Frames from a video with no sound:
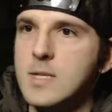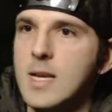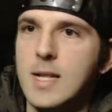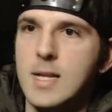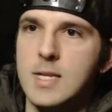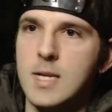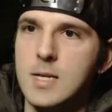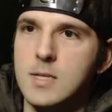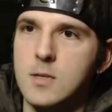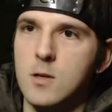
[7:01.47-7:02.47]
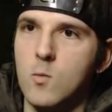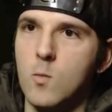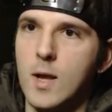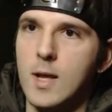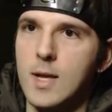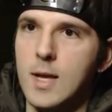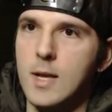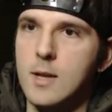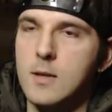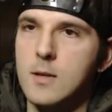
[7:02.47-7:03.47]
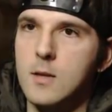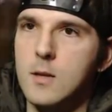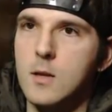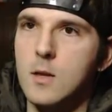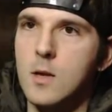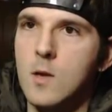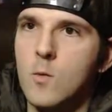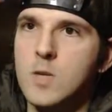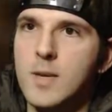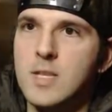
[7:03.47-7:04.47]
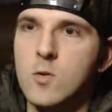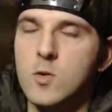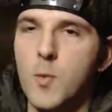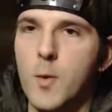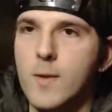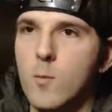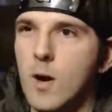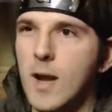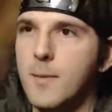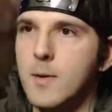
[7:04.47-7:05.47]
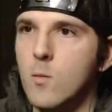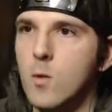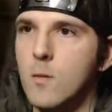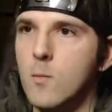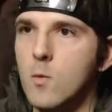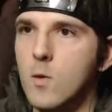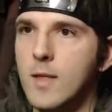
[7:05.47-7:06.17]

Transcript: take any chance to wait again. Which means there was probably maybe one more at